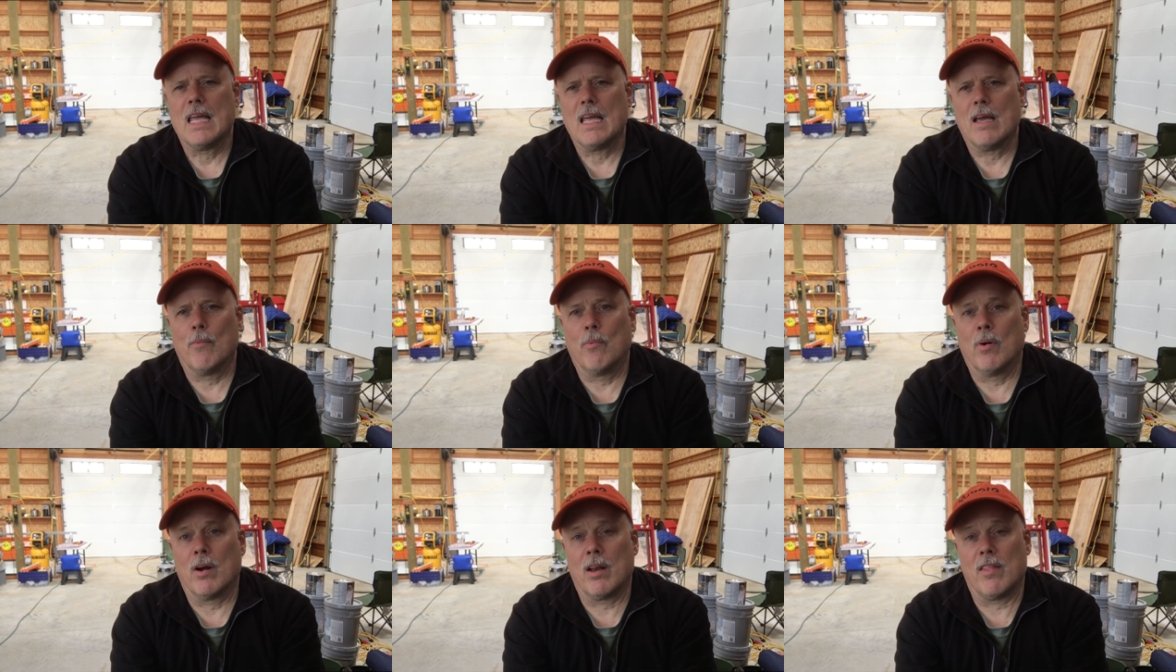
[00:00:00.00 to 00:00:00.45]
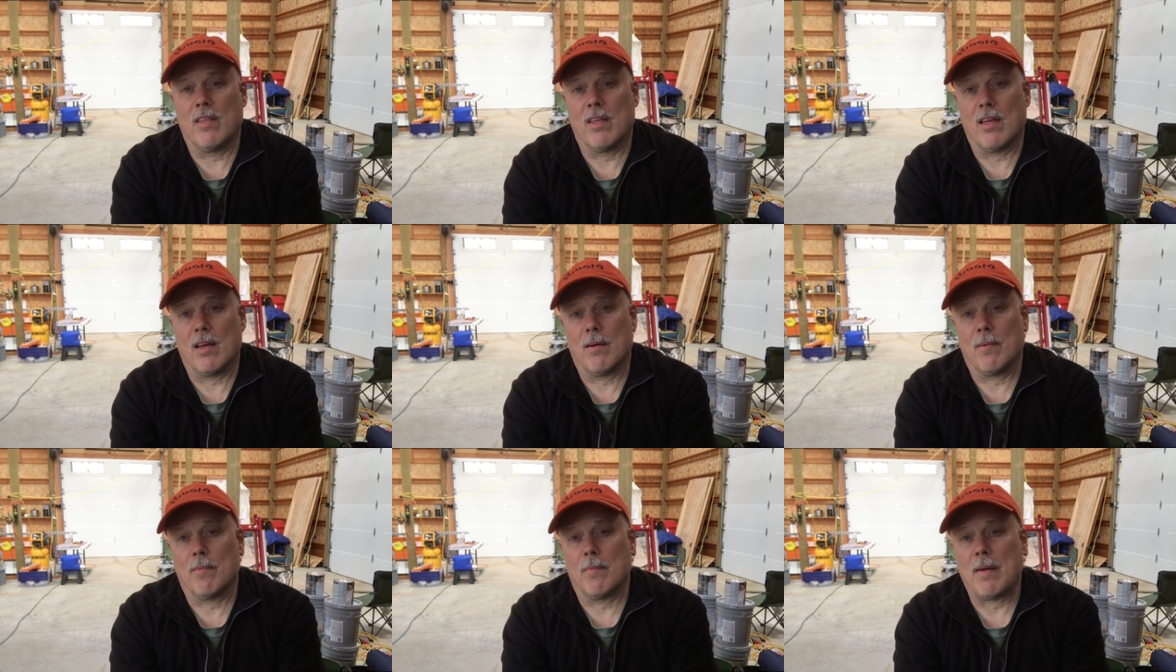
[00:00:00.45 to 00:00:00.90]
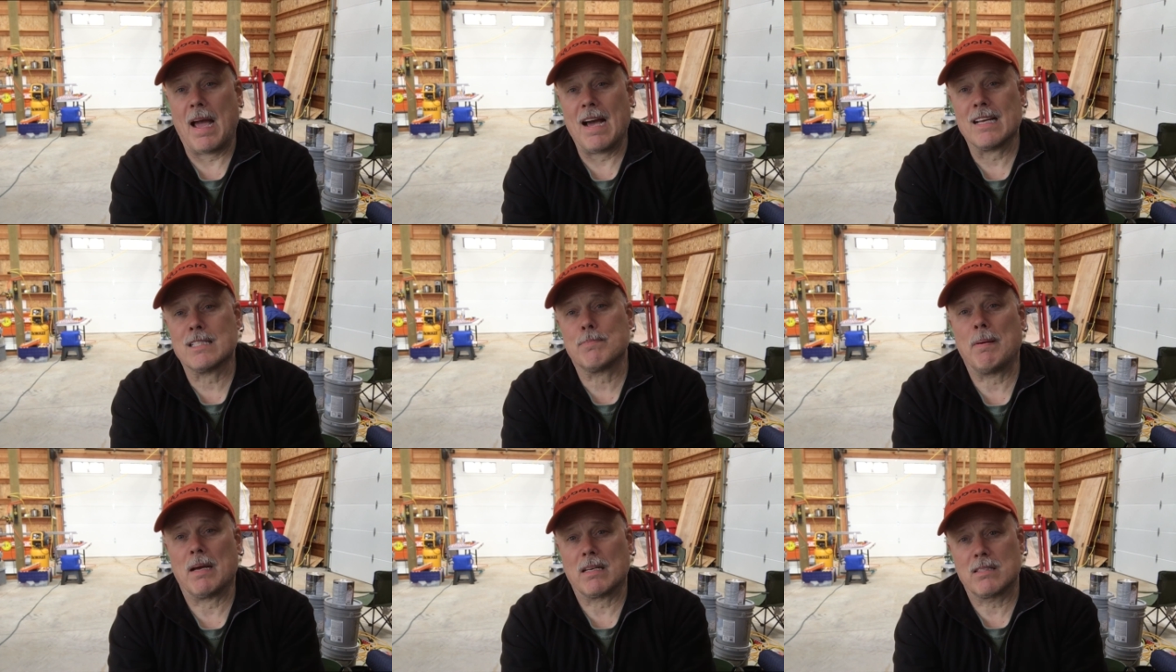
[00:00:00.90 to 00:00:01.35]
One of the
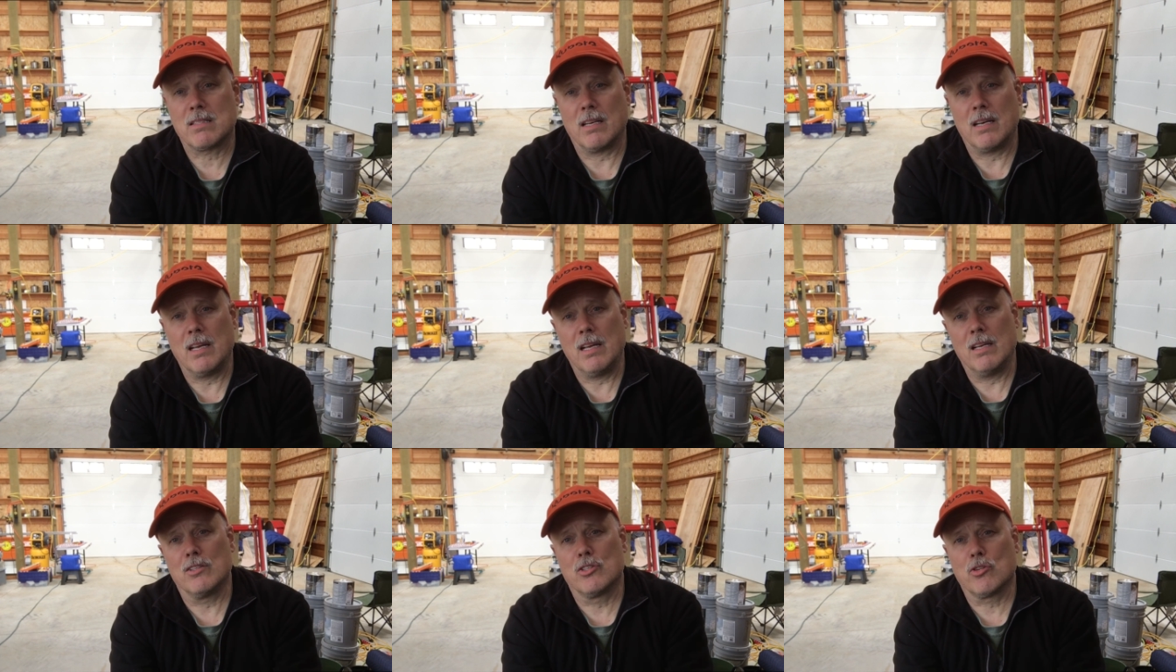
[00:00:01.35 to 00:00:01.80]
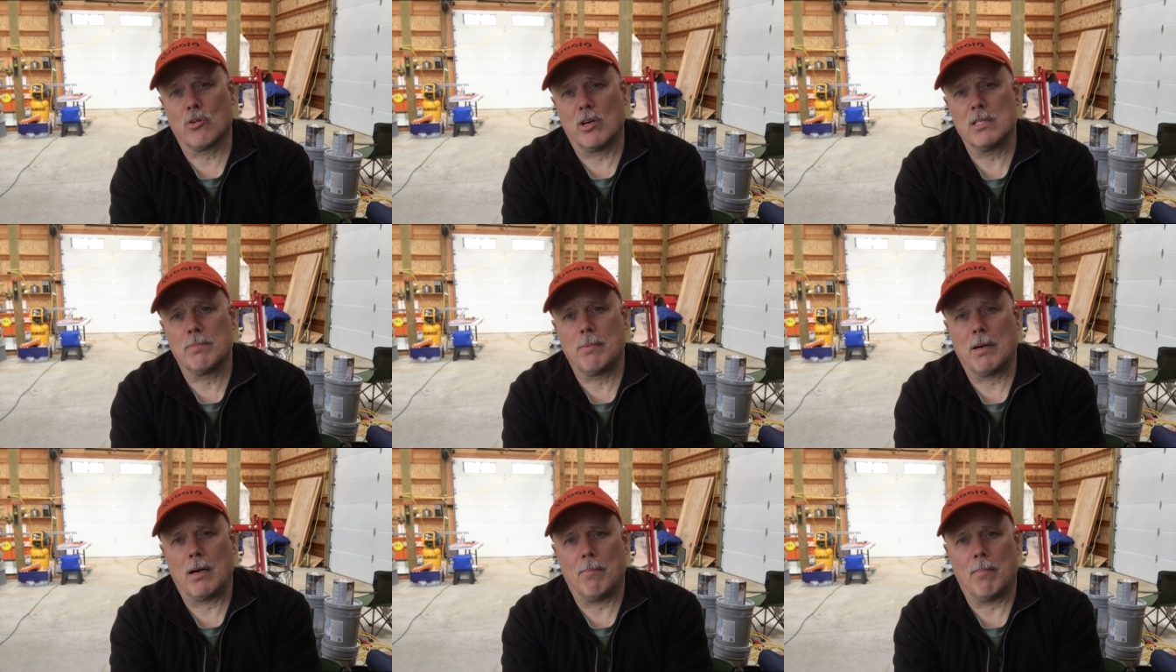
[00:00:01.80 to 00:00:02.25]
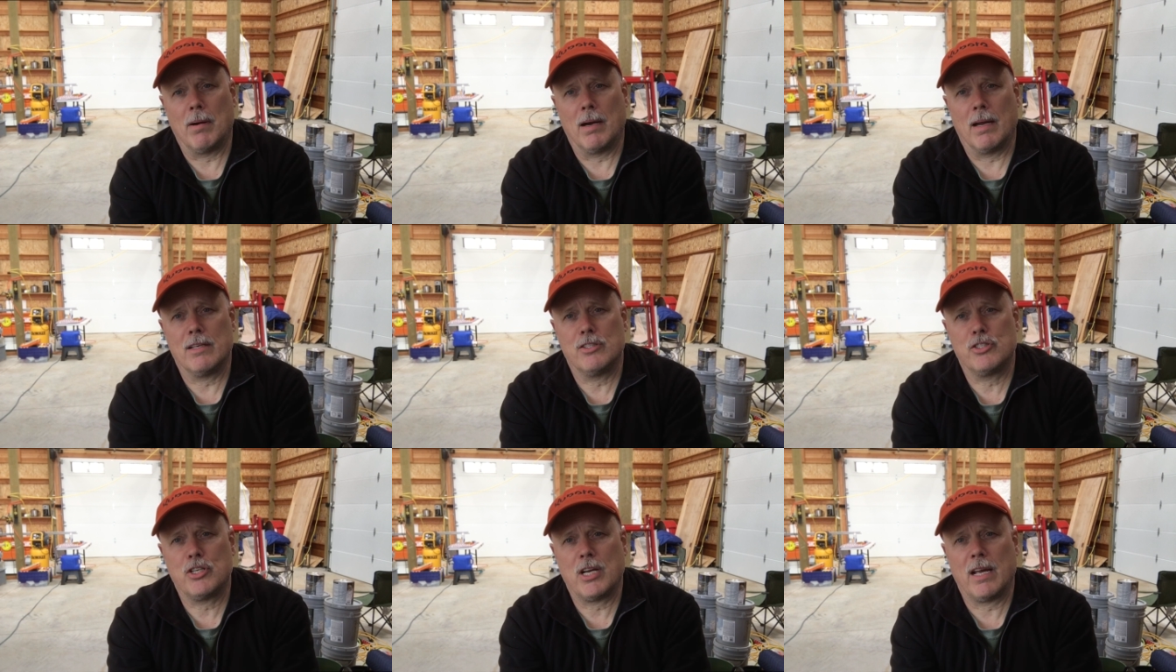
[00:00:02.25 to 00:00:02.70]
aspects that he enjoys about
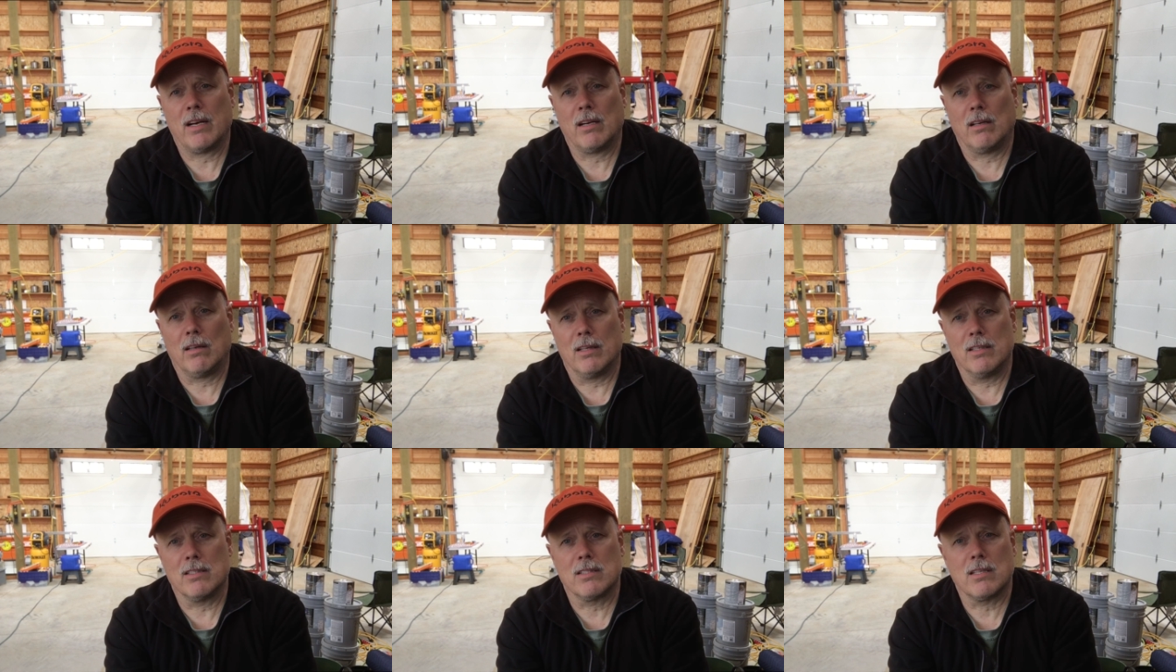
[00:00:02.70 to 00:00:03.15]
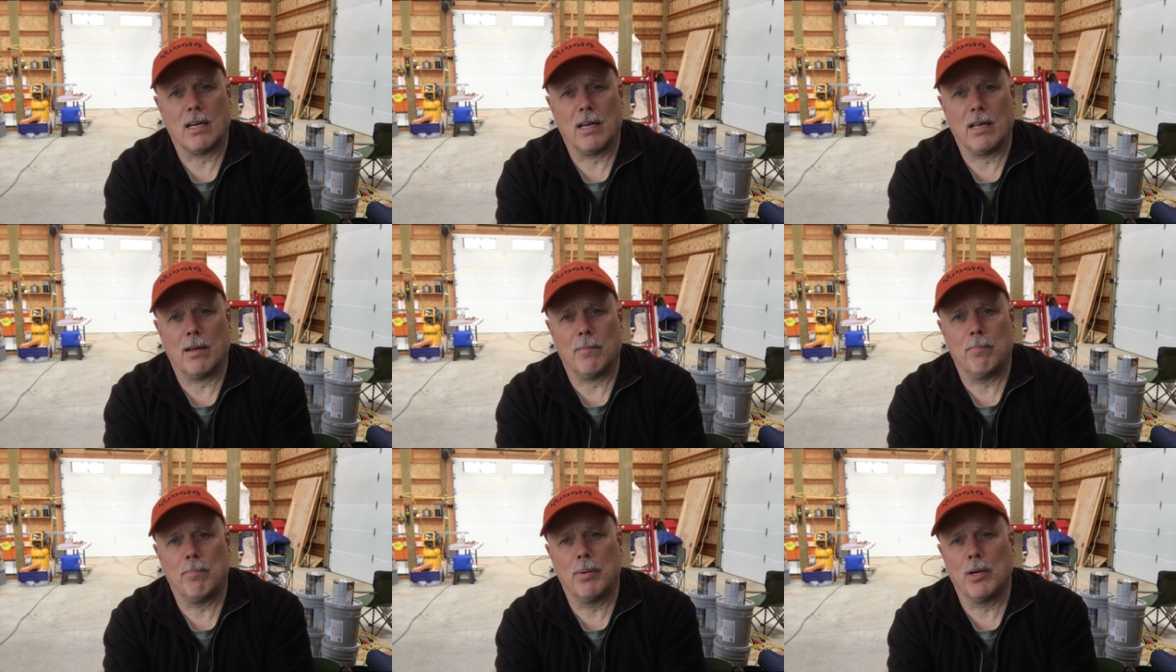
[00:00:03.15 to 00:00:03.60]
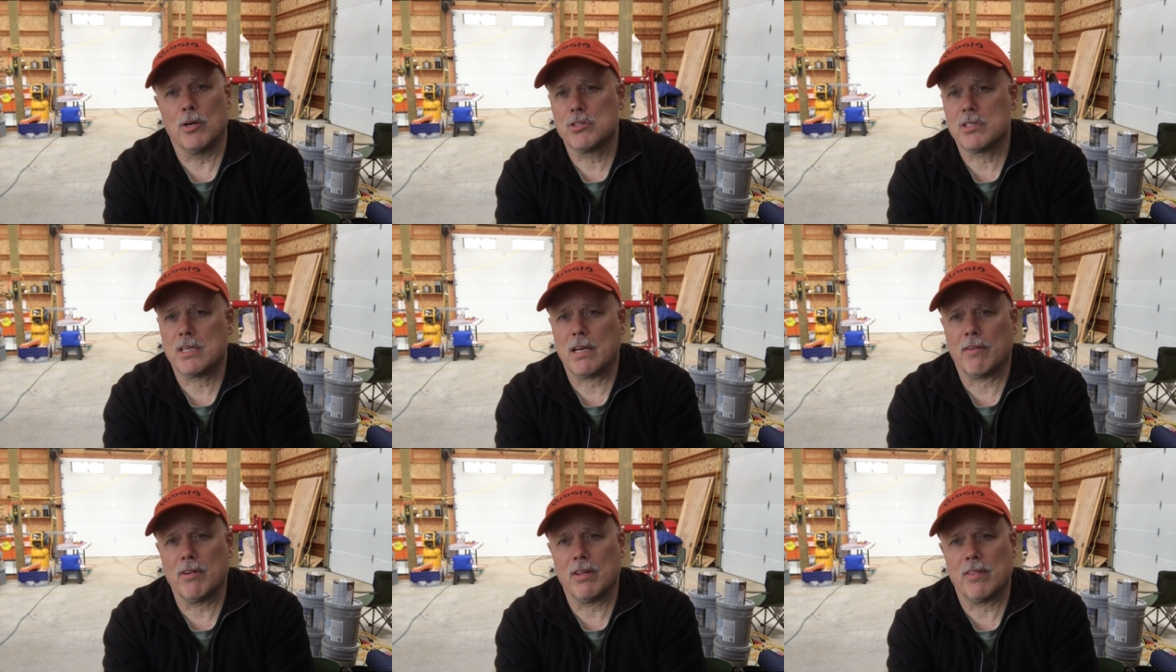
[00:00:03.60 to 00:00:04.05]
my channel is I
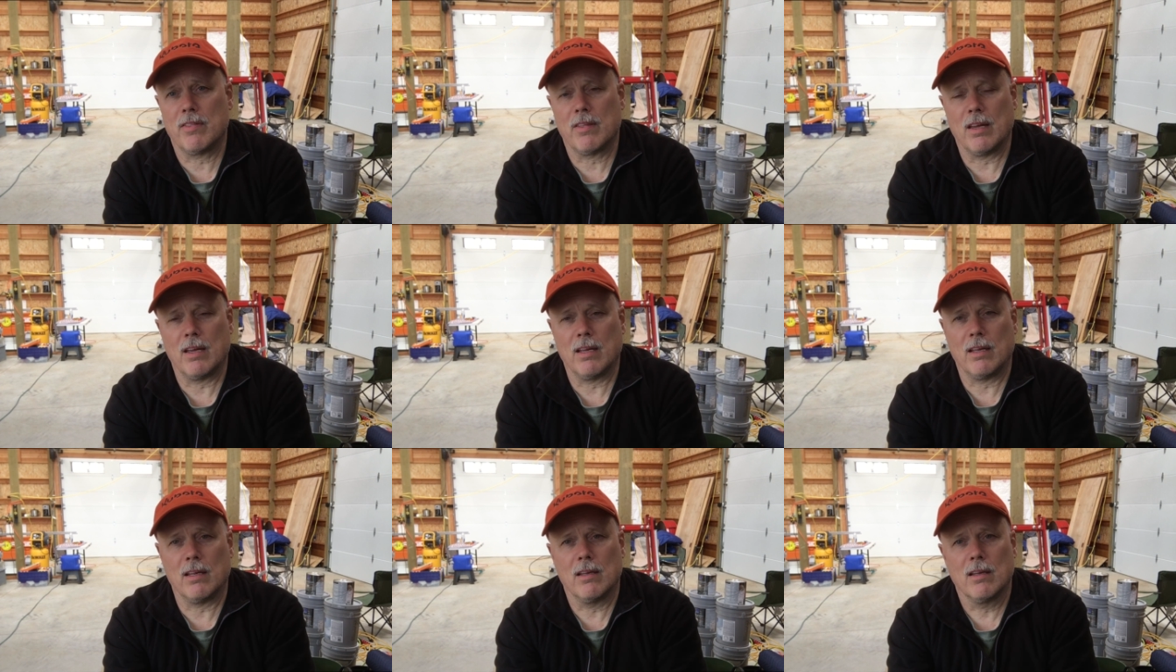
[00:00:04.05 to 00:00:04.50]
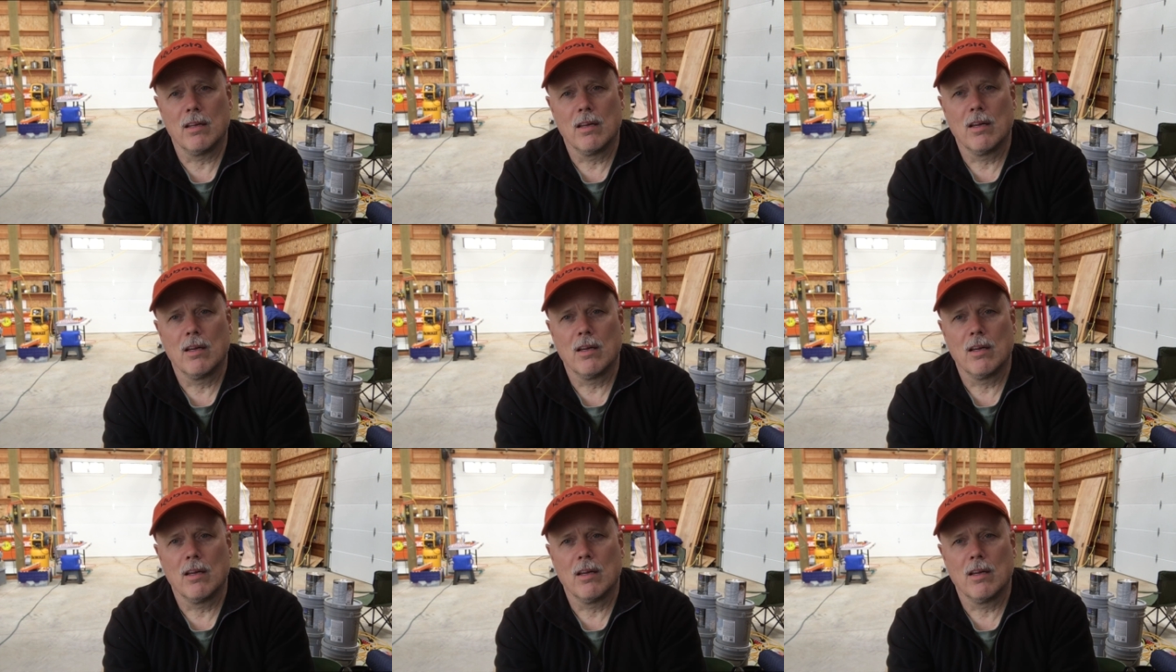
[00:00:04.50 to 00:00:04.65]
post everything,